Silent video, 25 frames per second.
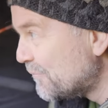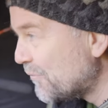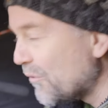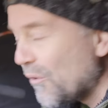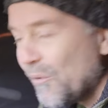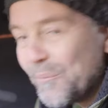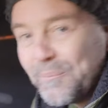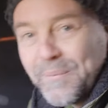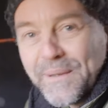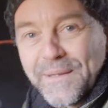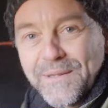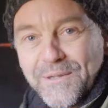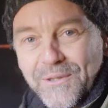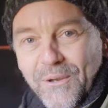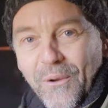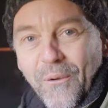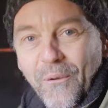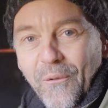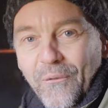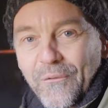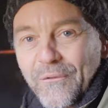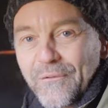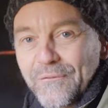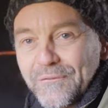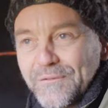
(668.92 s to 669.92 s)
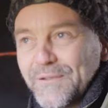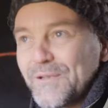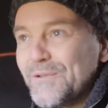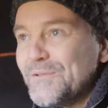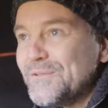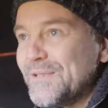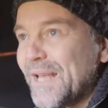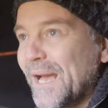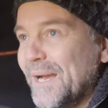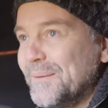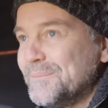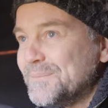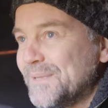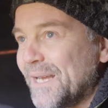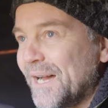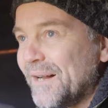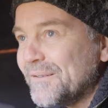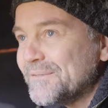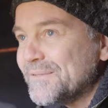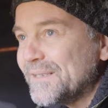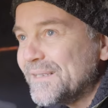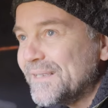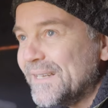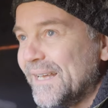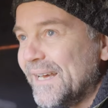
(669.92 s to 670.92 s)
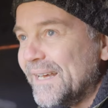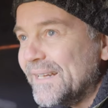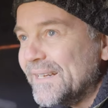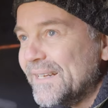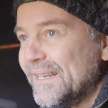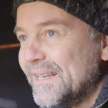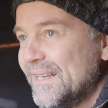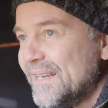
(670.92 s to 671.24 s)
will be told a few times after that.